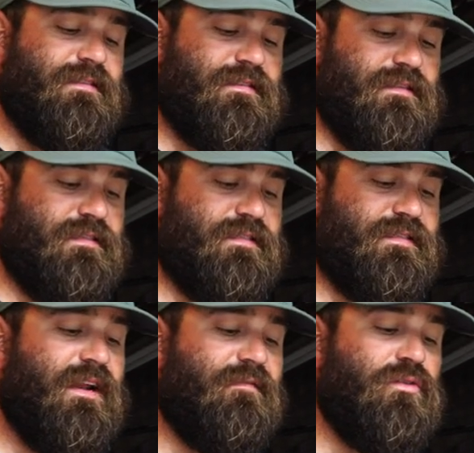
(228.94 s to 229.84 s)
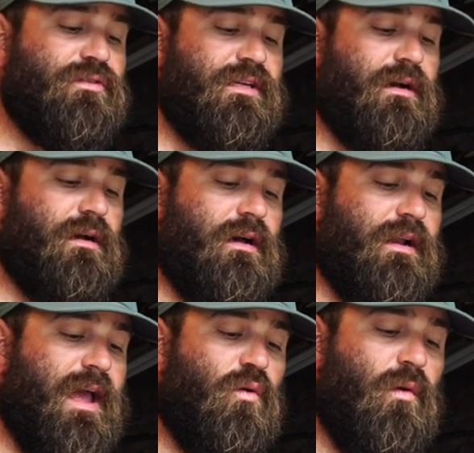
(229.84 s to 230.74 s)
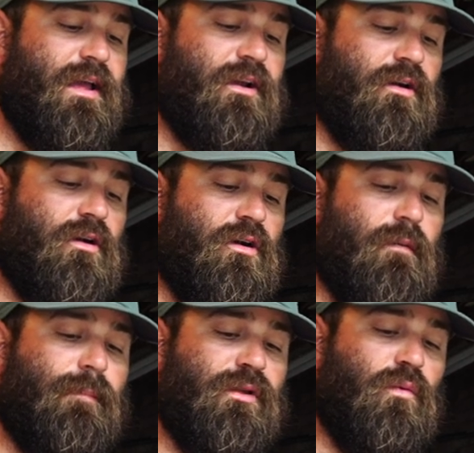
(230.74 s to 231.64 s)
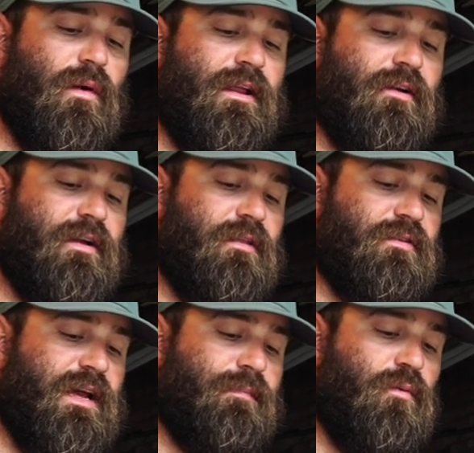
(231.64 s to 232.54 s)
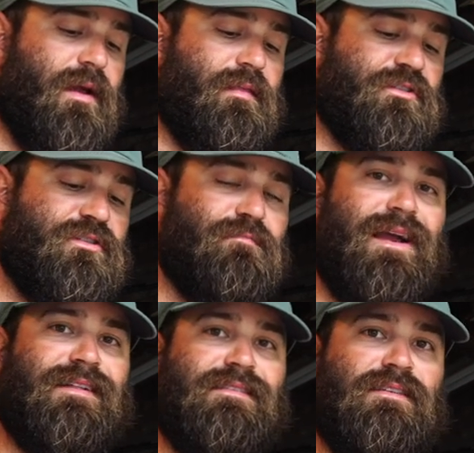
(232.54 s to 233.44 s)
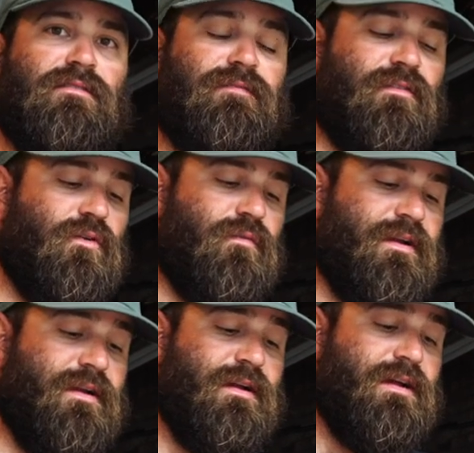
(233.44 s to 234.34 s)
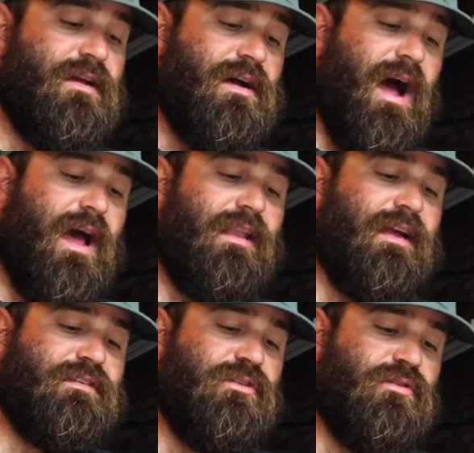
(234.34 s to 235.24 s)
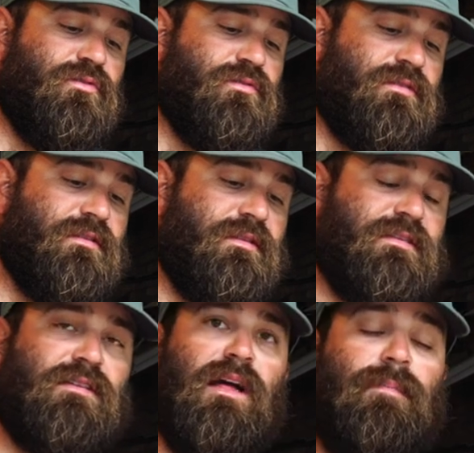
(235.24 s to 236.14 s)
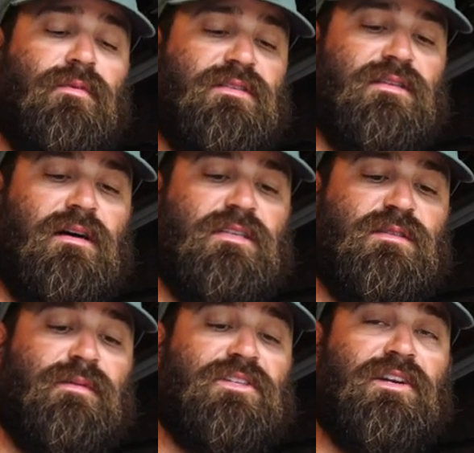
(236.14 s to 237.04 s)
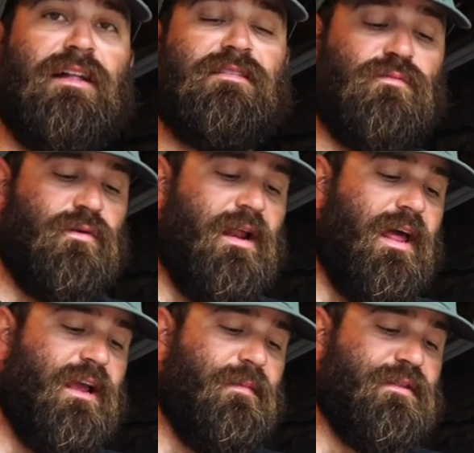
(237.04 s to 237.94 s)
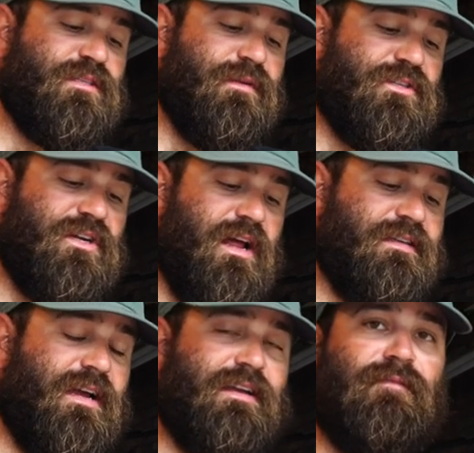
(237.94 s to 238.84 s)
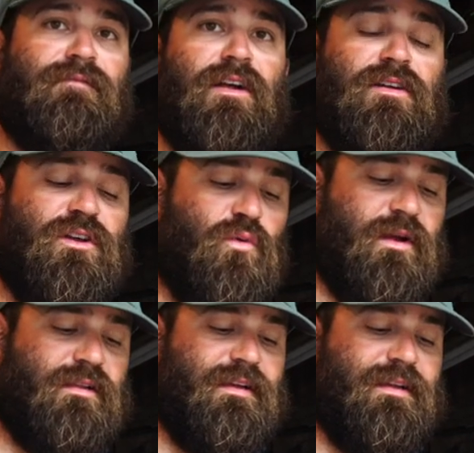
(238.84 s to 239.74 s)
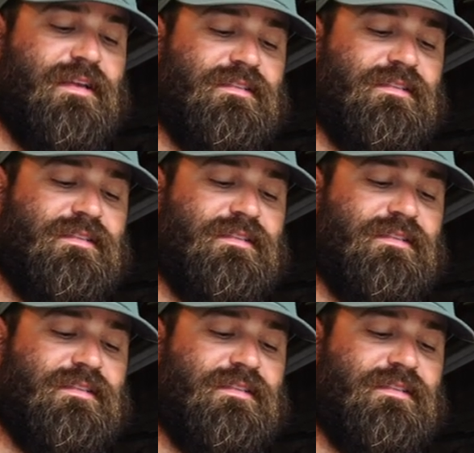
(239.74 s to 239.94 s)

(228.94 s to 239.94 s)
instead of using an egg weight or a bullet weight or any other type of weight that you might see on a float rig, I like to use these clamp-on split shots. What I like about the split shot is I can very quickly and